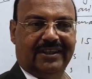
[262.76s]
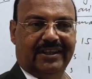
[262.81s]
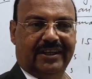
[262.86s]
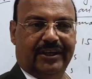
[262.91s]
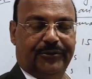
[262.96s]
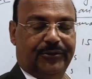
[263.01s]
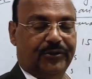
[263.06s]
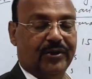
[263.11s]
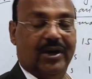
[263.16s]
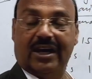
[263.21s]

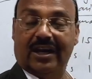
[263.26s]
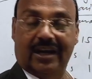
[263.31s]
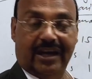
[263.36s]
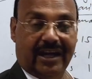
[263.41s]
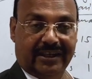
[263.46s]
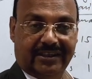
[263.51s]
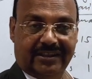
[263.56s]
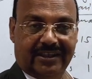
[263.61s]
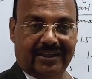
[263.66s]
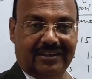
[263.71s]
if you are
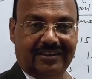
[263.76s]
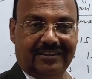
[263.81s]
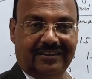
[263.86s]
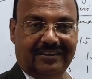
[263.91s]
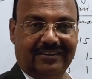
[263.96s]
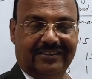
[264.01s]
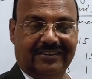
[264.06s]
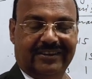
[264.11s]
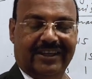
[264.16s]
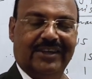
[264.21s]
liking,
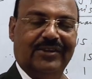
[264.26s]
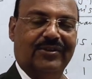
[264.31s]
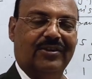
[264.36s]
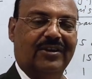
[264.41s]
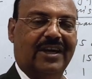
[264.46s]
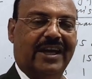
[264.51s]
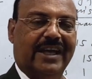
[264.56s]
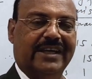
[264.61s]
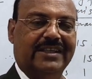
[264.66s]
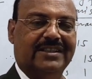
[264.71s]
then your
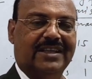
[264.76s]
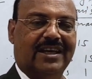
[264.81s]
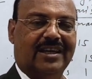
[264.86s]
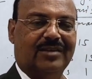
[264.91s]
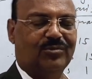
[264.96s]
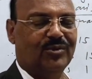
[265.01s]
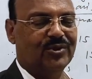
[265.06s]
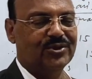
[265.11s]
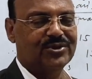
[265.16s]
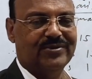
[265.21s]
likes are
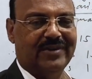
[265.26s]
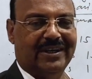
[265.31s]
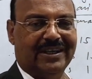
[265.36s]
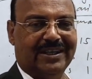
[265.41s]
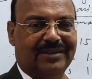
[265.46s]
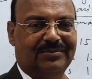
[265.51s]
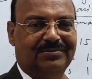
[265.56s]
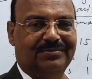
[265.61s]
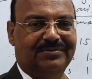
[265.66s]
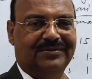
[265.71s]
most
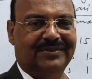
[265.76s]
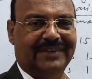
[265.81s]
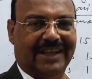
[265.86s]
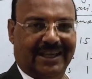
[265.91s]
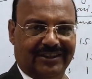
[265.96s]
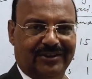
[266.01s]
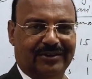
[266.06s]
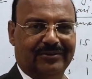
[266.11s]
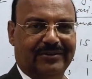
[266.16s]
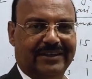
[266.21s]
welcome.
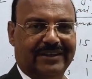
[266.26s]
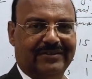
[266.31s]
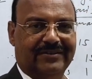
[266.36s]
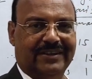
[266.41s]
Thank you very